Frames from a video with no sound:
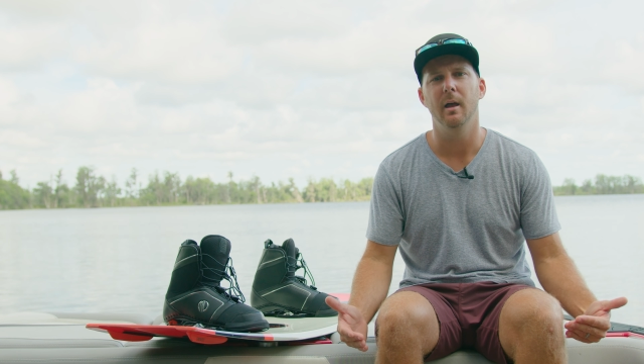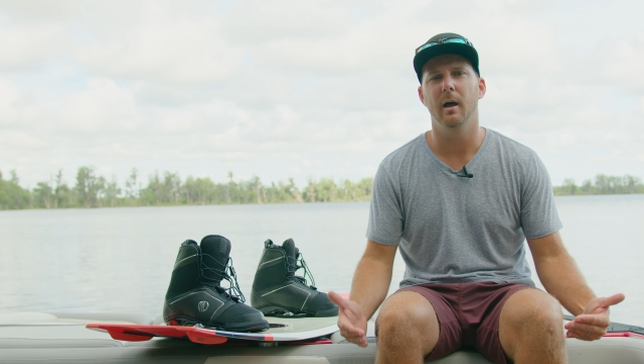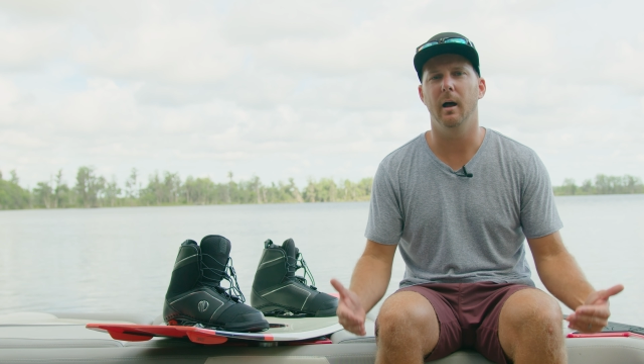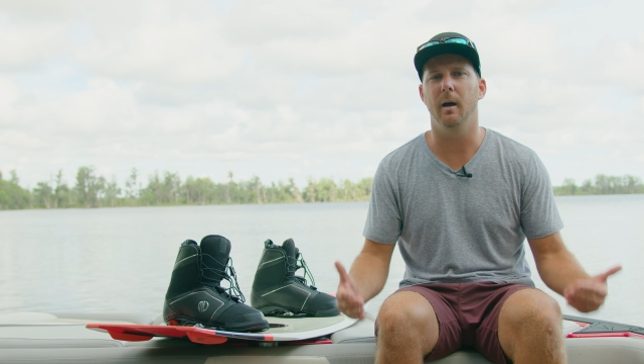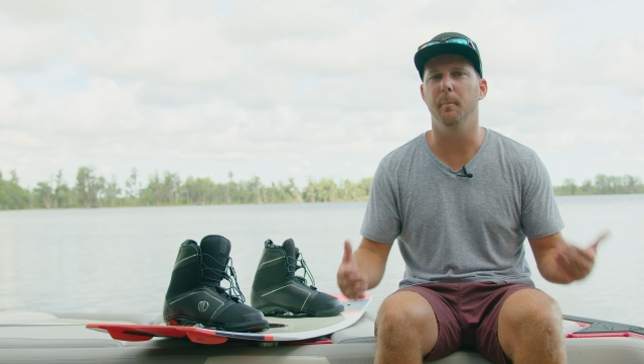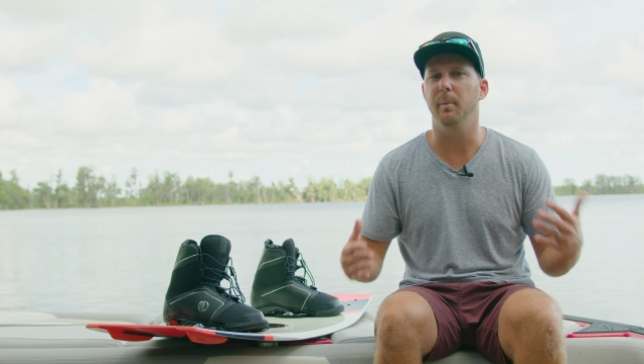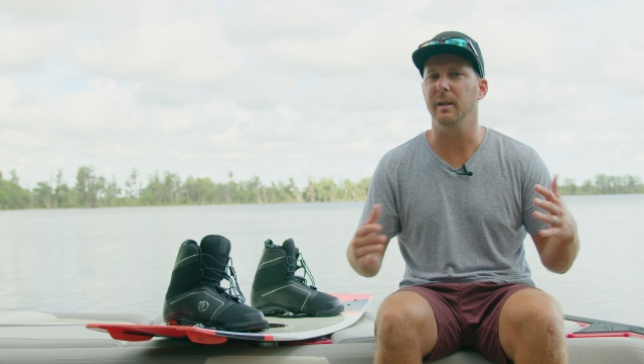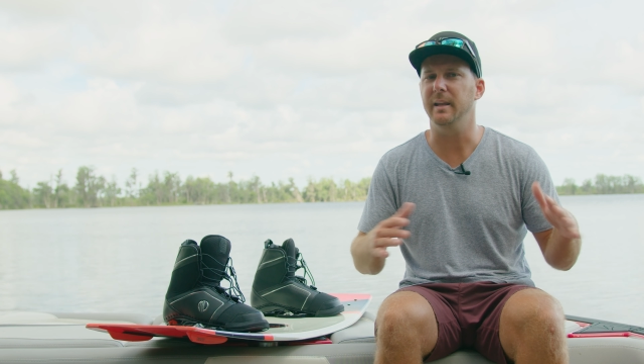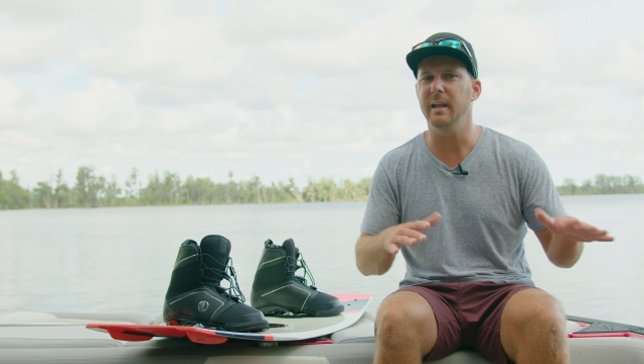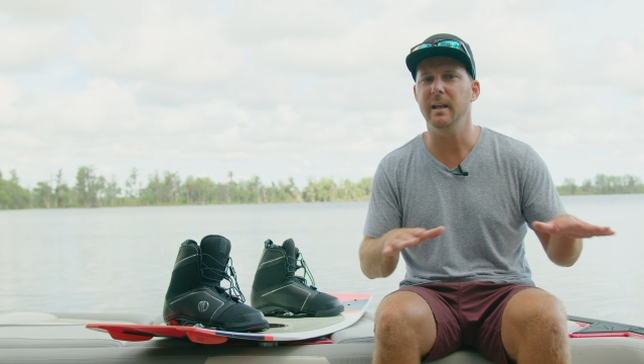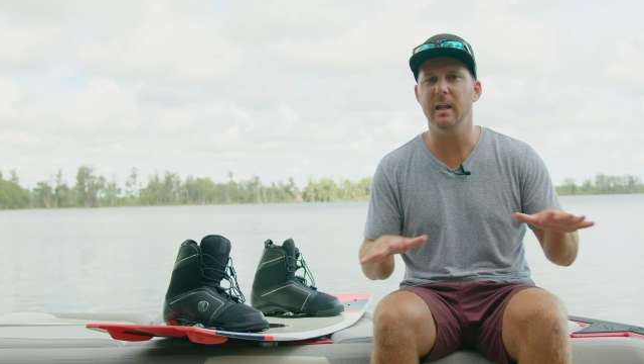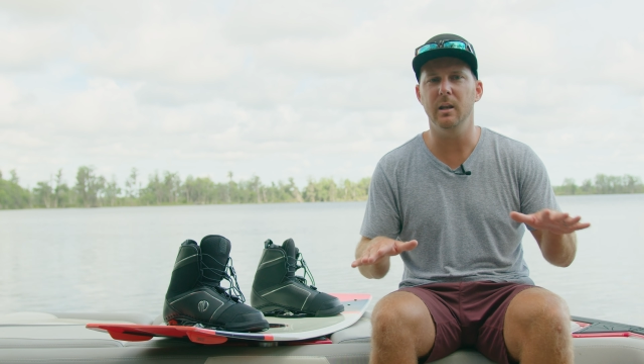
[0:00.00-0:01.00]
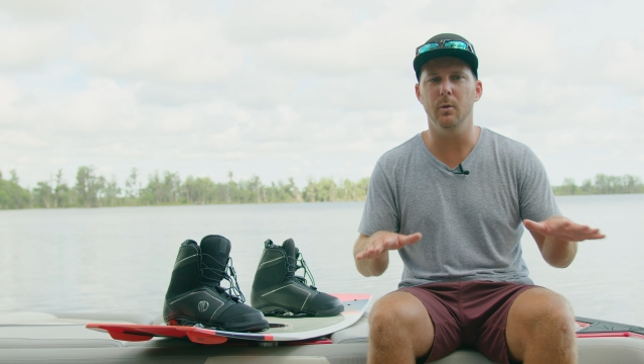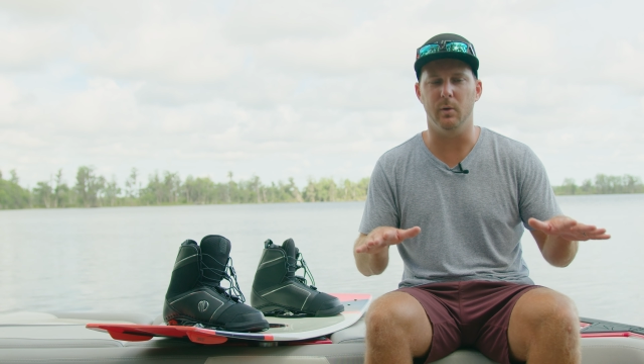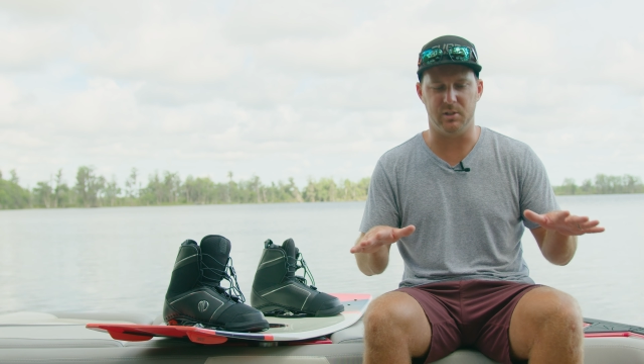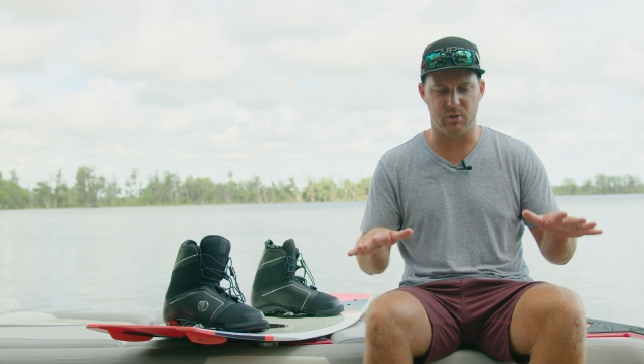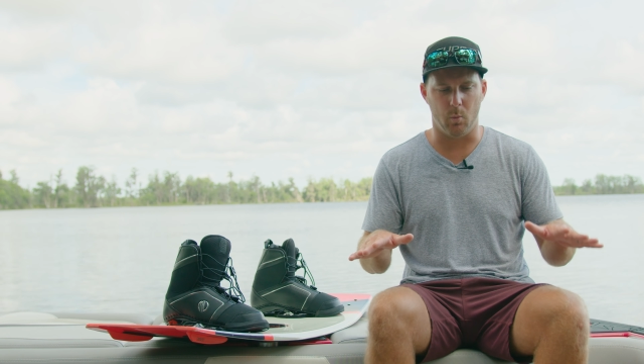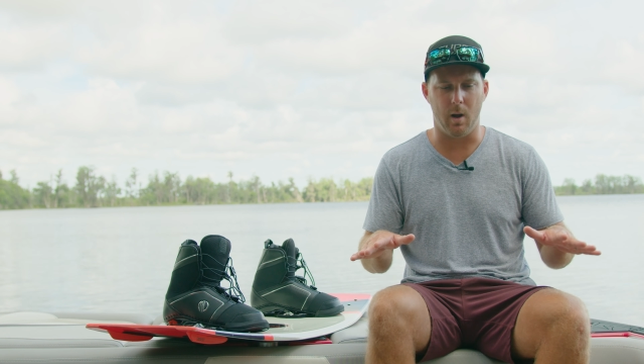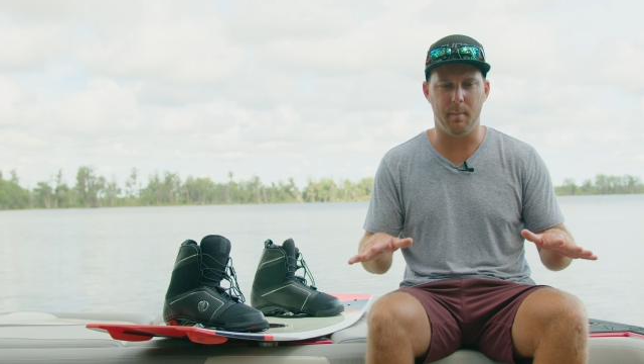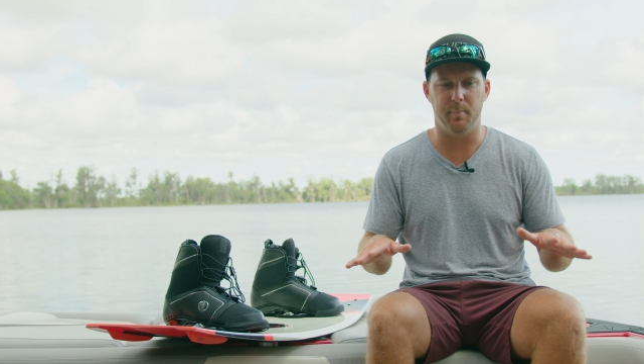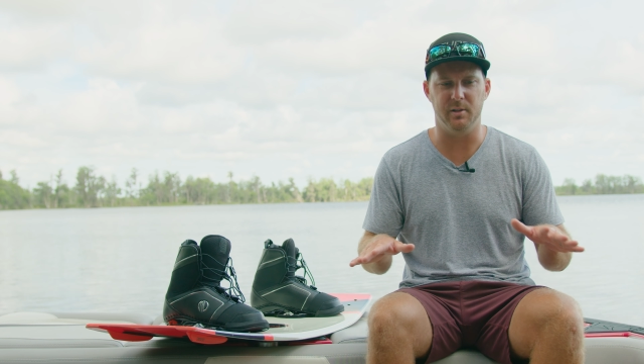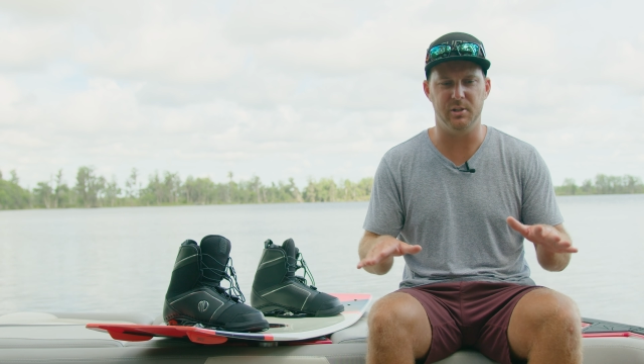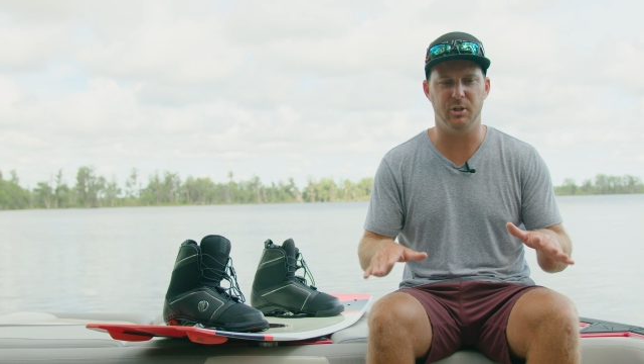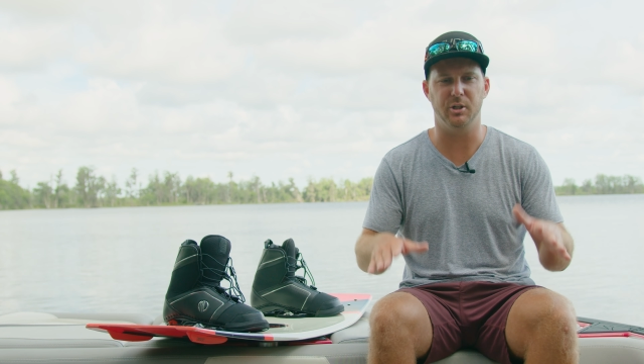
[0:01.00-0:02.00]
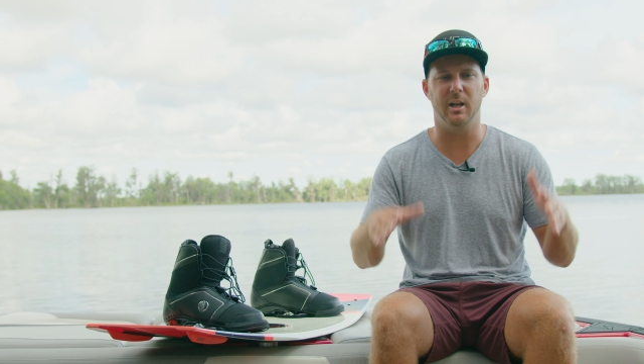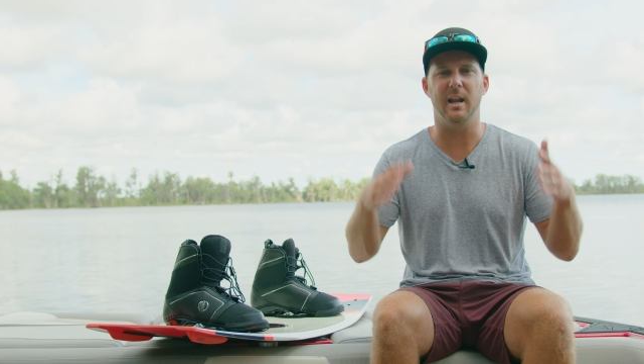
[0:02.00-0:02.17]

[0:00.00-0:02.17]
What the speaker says: But getting into a squat position